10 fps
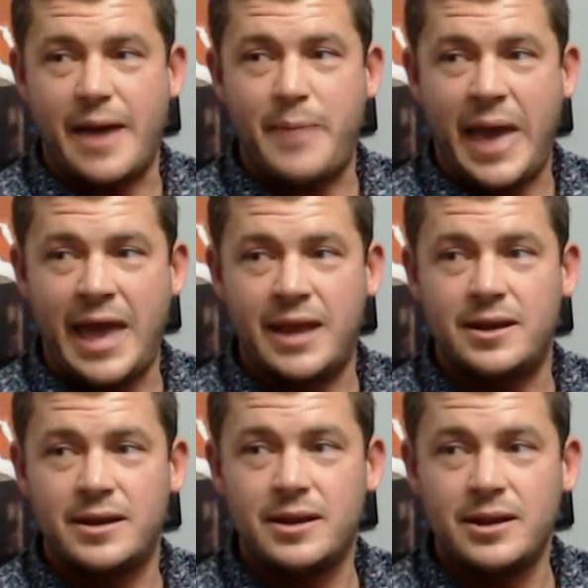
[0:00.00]
that
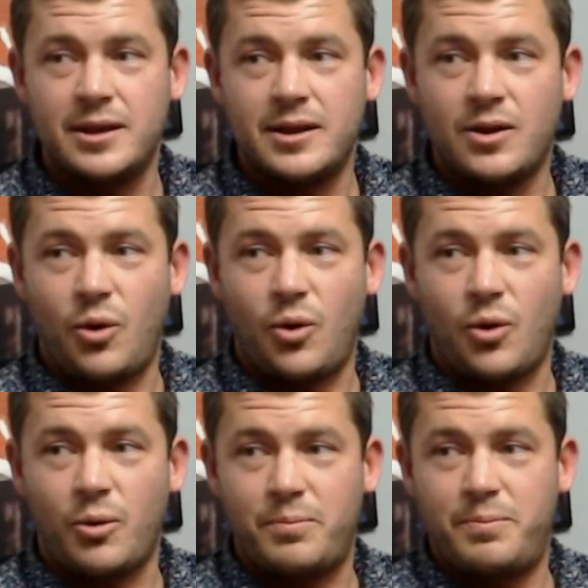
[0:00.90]
pen
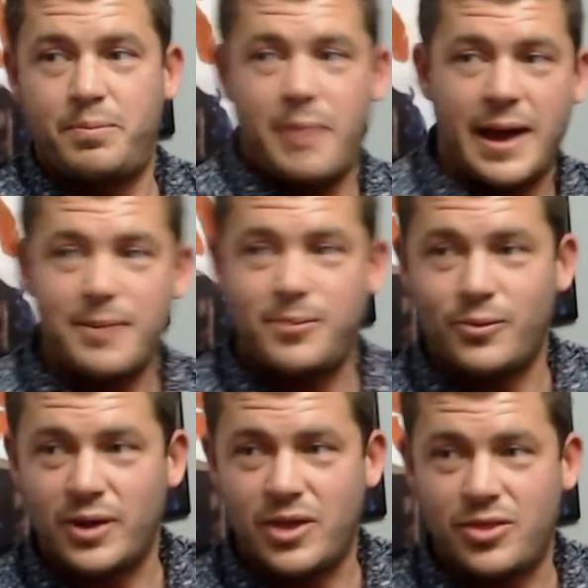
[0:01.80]
or paper
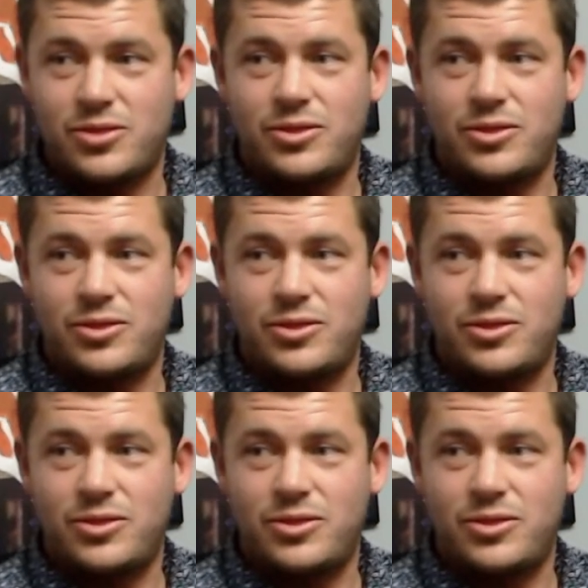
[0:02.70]
with...